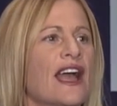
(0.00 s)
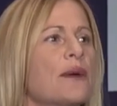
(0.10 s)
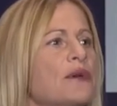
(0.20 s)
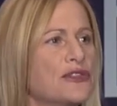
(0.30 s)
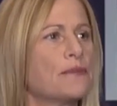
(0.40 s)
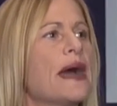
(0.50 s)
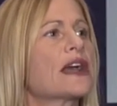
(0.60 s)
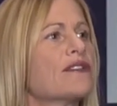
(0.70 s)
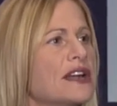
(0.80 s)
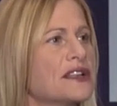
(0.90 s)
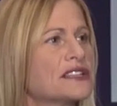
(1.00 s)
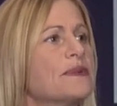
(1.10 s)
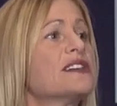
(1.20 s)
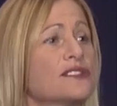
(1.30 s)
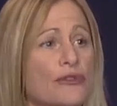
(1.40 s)
and with your background and
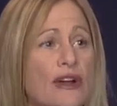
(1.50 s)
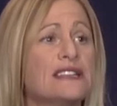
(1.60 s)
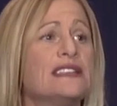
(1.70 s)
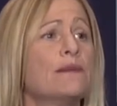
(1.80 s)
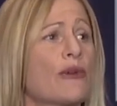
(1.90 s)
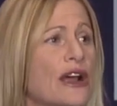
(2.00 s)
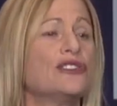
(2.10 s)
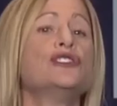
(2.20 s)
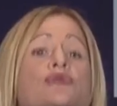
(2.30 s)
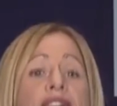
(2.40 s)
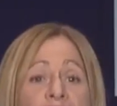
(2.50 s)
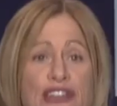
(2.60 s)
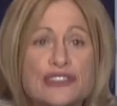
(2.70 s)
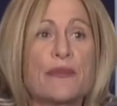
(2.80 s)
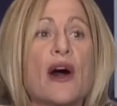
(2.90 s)
experience and the right team around you, you
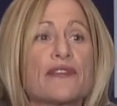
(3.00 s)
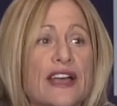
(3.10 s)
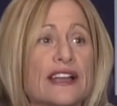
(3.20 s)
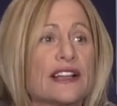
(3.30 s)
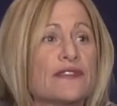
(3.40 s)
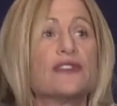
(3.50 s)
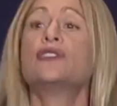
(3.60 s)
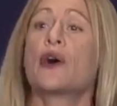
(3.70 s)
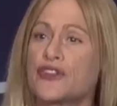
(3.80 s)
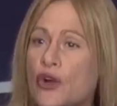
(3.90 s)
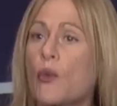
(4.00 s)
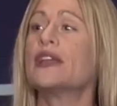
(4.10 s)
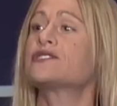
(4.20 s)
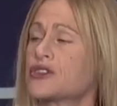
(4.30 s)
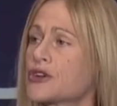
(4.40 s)
can jump off that cliff and know that your
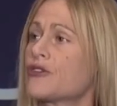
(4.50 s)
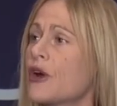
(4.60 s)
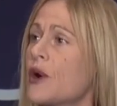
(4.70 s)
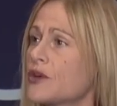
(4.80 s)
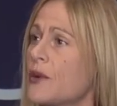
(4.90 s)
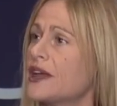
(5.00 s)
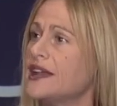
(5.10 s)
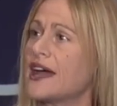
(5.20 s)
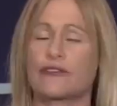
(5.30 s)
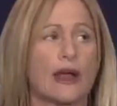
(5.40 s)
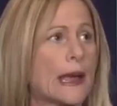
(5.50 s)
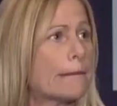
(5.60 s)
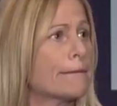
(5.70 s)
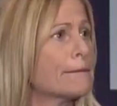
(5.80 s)
wings are going to grow on the way down, right?